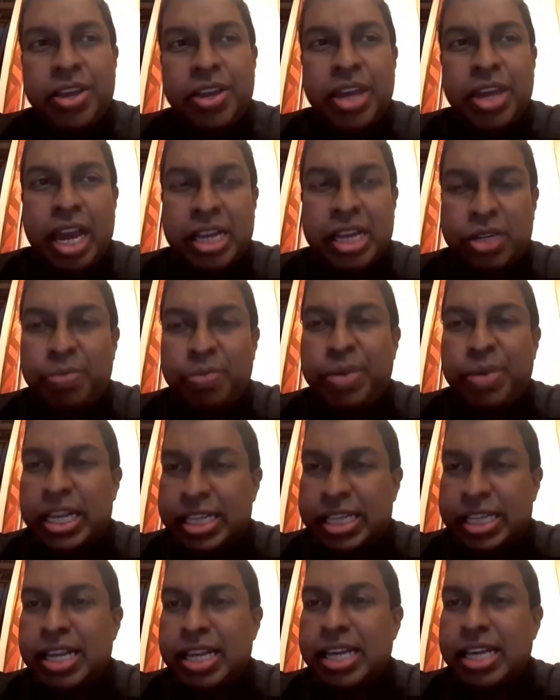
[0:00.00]
has to be
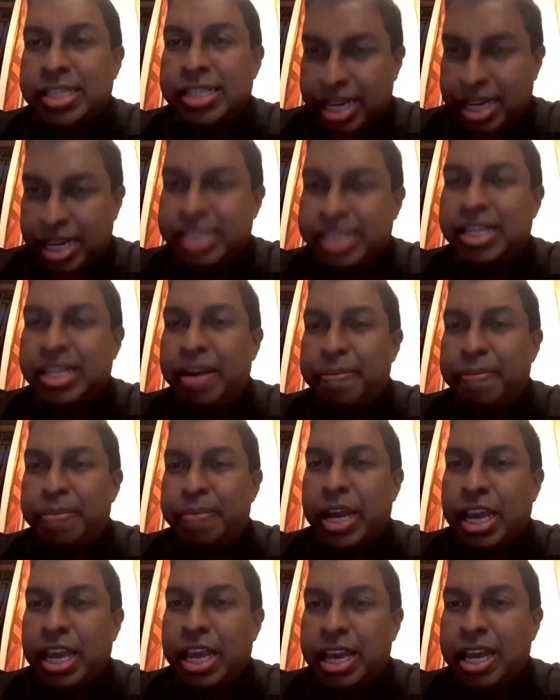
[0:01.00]
exercised
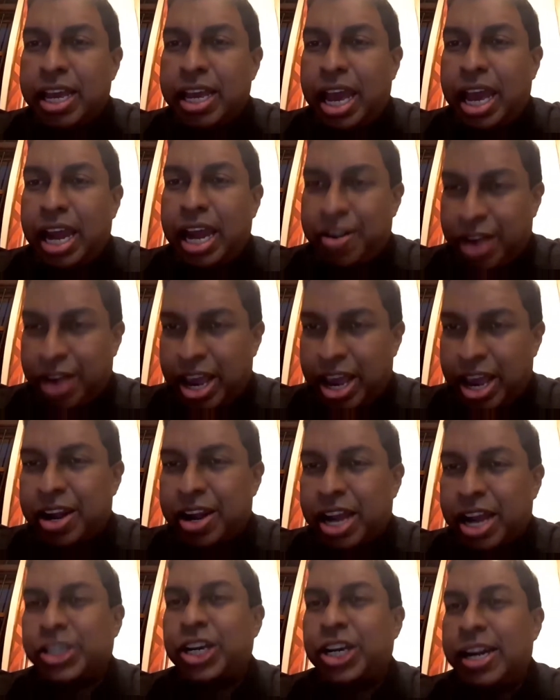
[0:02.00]
reasonably and
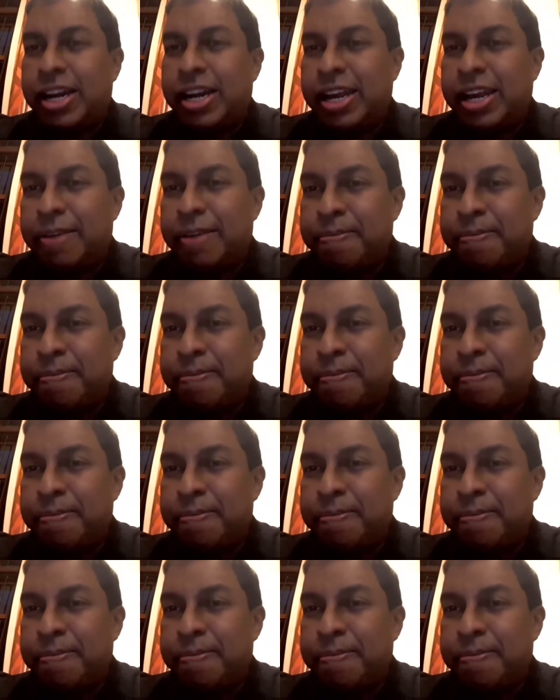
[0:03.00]
rationally,